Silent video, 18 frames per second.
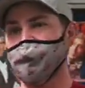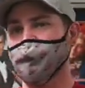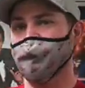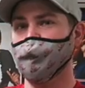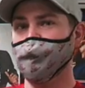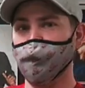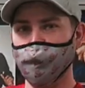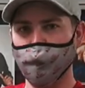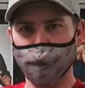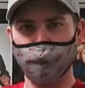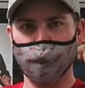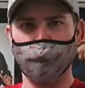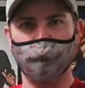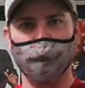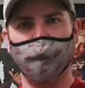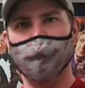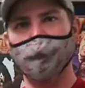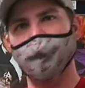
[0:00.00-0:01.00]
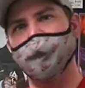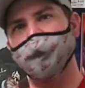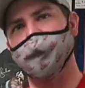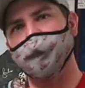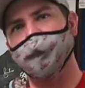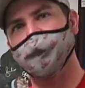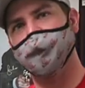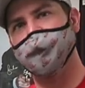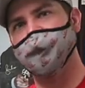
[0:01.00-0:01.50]
in the sports world for
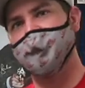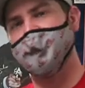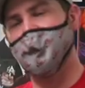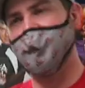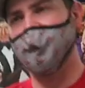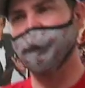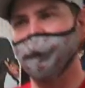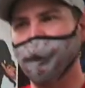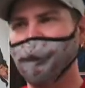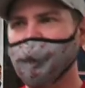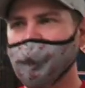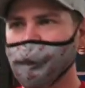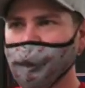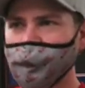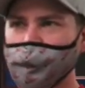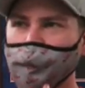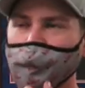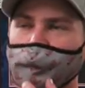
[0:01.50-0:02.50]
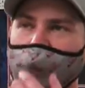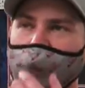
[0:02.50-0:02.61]
years. Uh-huh. And we've done mystery